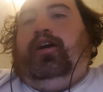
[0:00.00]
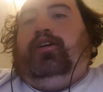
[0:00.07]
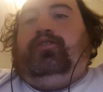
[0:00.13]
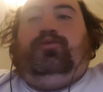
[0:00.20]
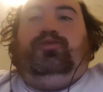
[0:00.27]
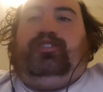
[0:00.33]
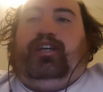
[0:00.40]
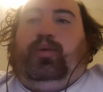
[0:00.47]

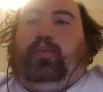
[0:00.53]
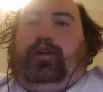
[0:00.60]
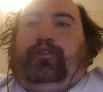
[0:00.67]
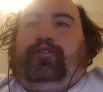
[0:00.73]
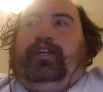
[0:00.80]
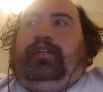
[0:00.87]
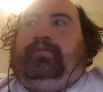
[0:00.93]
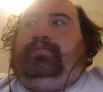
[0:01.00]
You still won a
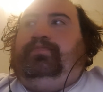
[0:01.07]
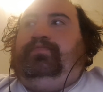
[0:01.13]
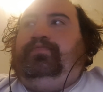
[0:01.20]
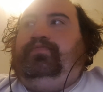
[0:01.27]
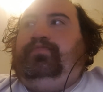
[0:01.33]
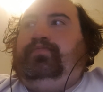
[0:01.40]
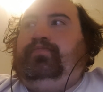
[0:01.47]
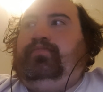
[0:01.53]
ring.
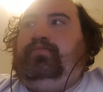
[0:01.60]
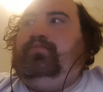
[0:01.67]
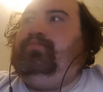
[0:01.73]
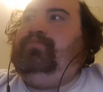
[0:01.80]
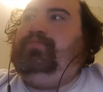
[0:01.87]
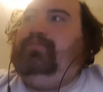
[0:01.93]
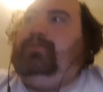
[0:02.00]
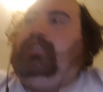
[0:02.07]

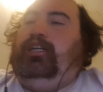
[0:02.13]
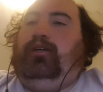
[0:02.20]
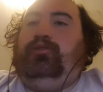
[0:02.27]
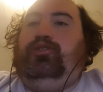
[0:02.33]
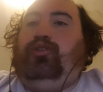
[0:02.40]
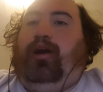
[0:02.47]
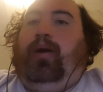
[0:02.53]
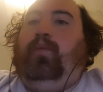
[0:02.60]
You know,
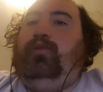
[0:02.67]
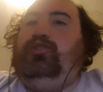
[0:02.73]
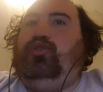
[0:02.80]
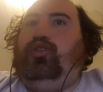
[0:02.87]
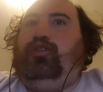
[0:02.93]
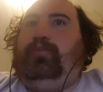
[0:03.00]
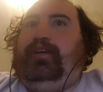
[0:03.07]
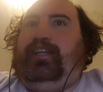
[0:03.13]
you're always
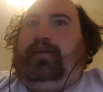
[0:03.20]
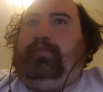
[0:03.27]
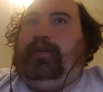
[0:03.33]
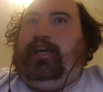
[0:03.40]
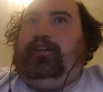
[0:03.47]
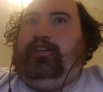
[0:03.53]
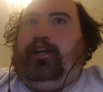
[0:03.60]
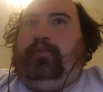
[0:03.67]
going to be an
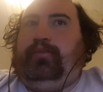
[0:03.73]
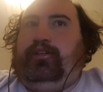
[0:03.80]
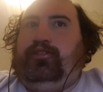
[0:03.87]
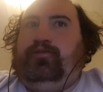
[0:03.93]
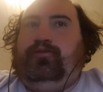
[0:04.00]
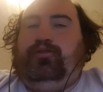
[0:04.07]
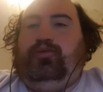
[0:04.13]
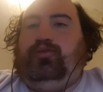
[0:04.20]
NBA
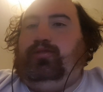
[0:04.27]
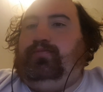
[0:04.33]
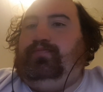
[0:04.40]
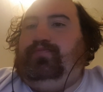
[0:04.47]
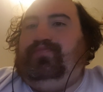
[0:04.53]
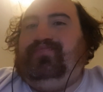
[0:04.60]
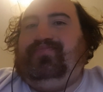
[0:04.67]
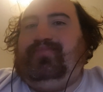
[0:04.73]
champion. You can
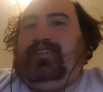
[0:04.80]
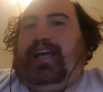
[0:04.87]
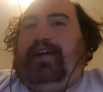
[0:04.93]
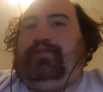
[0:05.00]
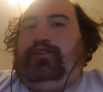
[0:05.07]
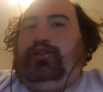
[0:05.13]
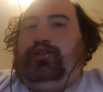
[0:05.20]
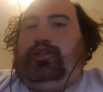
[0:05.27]

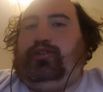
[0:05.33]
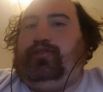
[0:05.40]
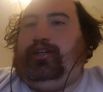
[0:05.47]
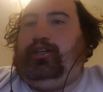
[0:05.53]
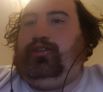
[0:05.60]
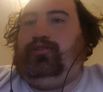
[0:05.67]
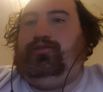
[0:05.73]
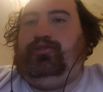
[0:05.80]
after your
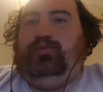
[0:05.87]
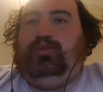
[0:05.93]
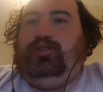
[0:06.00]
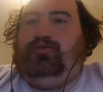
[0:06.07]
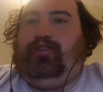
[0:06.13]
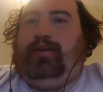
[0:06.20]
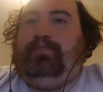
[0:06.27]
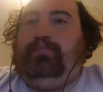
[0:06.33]
career, you
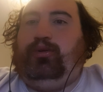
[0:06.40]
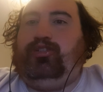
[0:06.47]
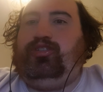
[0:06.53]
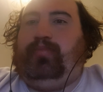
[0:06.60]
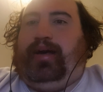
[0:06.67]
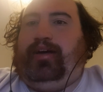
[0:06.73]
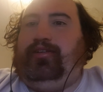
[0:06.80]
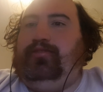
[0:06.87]
can write books
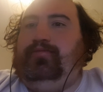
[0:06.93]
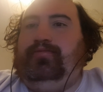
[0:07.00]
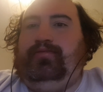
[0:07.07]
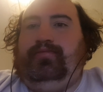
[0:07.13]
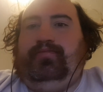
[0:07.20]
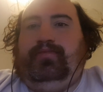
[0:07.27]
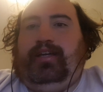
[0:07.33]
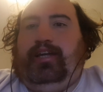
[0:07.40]
about it
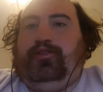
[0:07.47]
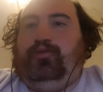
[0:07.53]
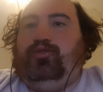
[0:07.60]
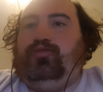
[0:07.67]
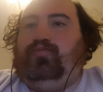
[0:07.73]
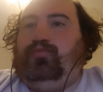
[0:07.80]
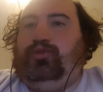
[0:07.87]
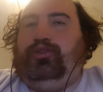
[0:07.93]
and do
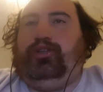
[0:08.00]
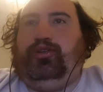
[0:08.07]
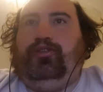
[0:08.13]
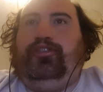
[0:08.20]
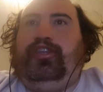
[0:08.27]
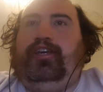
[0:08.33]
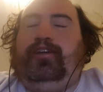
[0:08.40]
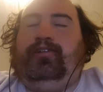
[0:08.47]
some really
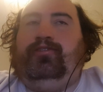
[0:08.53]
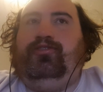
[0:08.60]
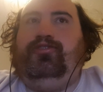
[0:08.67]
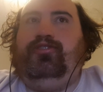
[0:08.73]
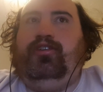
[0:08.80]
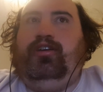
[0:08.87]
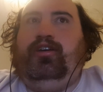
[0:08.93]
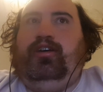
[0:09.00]
good
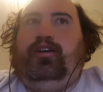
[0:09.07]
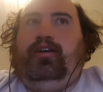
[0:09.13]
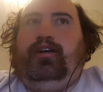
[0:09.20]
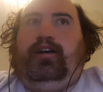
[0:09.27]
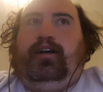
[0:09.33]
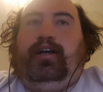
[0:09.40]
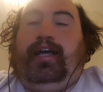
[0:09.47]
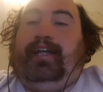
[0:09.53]
things.
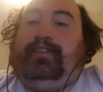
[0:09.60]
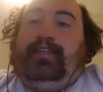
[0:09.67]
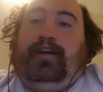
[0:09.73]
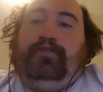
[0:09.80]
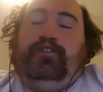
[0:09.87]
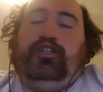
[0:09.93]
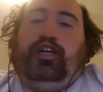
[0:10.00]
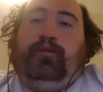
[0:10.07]
Uh, hats
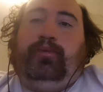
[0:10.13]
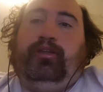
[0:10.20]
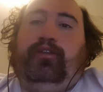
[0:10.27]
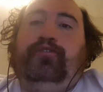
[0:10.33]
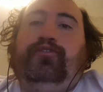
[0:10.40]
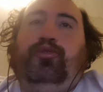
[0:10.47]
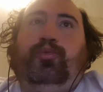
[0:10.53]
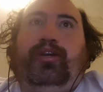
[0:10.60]
off to Jeremy
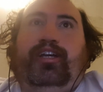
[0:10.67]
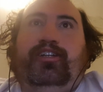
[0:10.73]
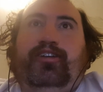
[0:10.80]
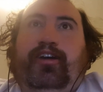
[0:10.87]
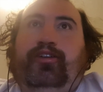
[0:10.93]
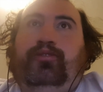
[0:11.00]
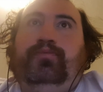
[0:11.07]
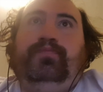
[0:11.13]
Lin for winning a
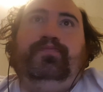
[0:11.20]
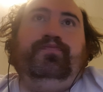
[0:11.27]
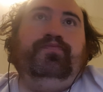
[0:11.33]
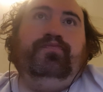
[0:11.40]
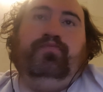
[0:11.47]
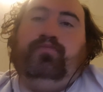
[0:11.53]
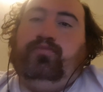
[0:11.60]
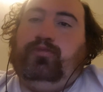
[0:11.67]
title.
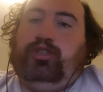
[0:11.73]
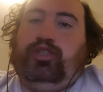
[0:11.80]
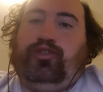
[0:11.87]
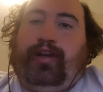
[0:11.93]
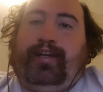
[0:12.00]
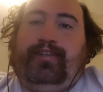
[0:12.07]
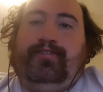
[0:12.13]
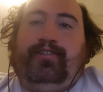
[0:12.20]

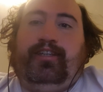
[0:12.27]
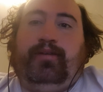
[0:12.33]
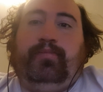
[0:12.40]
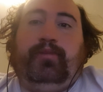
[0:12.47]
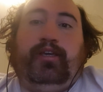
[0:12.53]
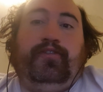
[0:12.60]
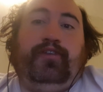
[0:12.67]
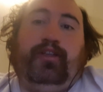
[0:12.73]
Great to see
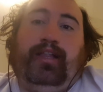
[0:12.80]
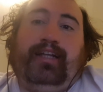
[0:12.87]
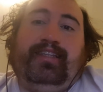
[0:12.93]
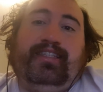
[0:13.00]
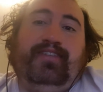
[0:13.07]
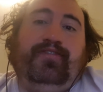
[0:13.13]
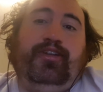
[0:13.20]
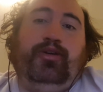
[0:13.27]
him. If you like
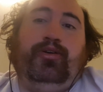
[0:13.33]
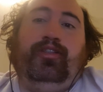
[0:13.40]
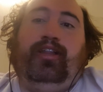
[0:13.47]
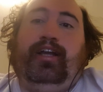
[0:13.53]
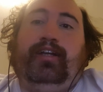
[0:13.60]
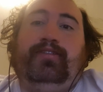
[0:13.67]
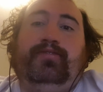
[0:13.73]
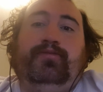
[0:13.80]
this video, hit
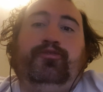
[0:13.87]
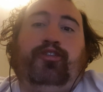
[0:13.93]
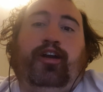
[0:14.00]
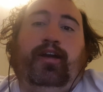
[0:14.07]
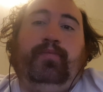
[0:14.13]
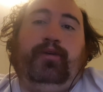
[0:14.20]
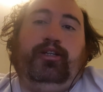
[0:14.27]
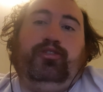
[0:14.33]
like and
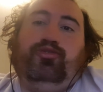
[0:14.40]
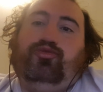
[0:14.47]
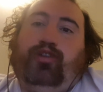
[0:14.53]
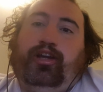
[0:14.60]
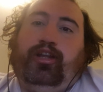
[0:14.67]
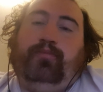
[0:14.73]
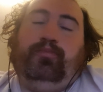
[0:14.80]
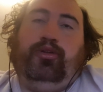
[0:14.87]
subscribe. I
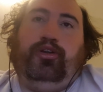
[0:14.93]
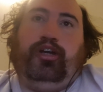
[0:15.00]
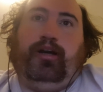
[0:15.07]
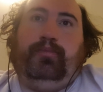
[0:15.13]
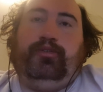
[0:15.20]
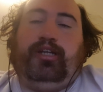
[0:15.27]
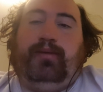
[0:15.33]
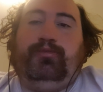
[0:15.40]
try to upload a
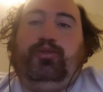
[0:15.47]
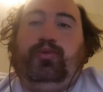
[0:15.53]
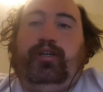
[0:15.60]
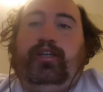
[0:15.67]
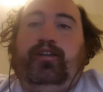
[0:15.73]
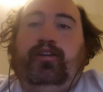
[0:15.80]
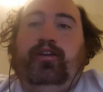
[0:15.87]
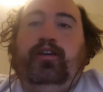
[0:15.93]
couple times a week.